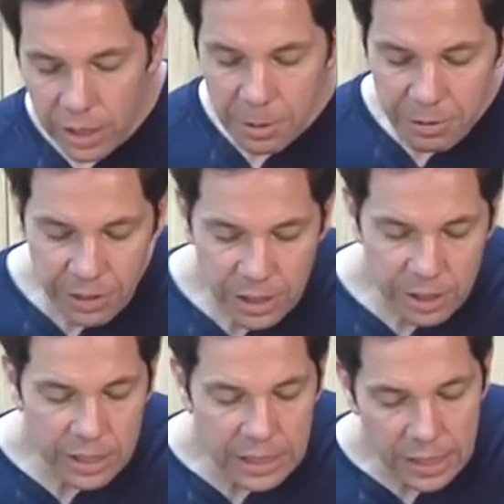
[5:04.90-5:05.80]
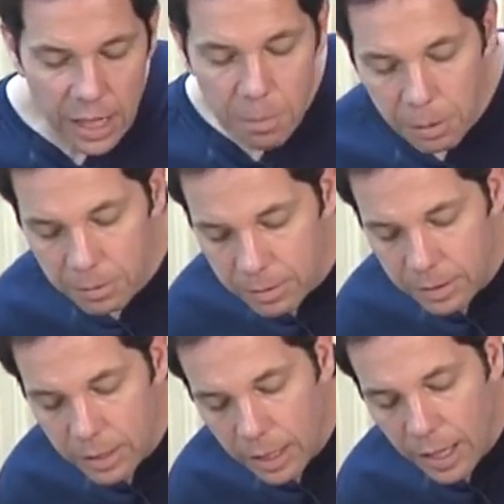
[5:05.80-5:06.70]
let me finish these up,
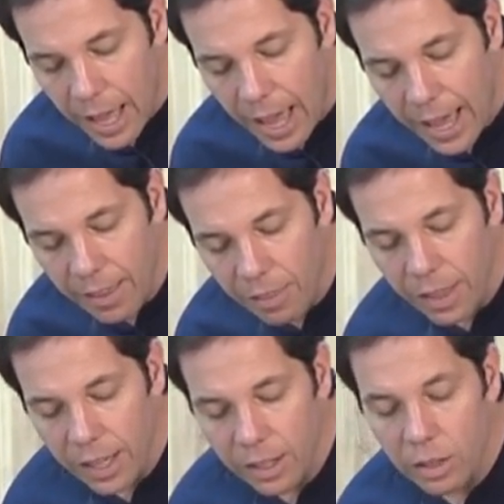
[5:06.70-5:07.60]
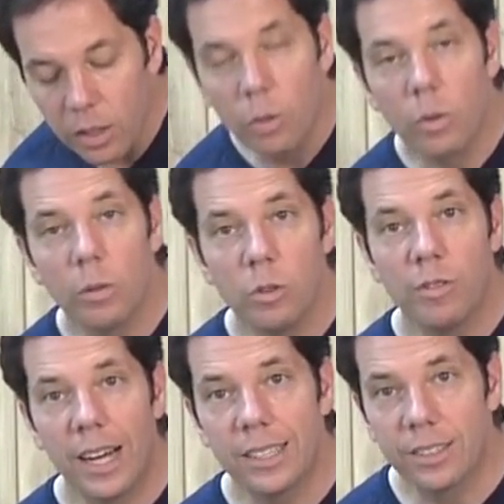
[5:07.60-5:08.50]
and then we'll
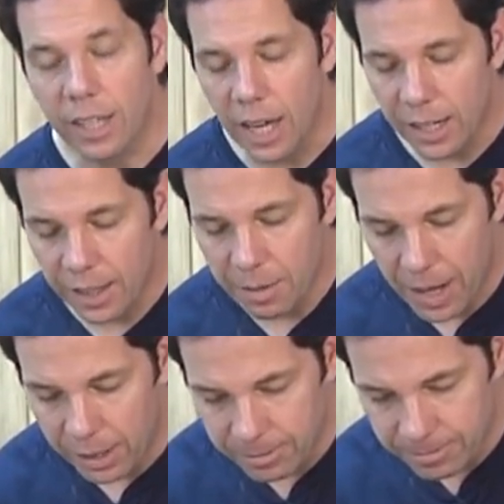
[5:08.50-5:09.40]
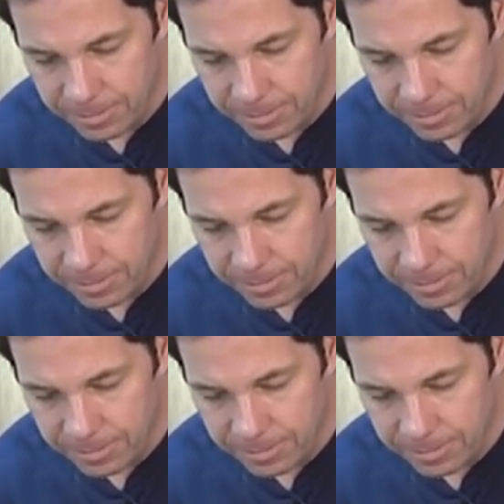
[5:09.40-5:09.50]
move on to cutting them out.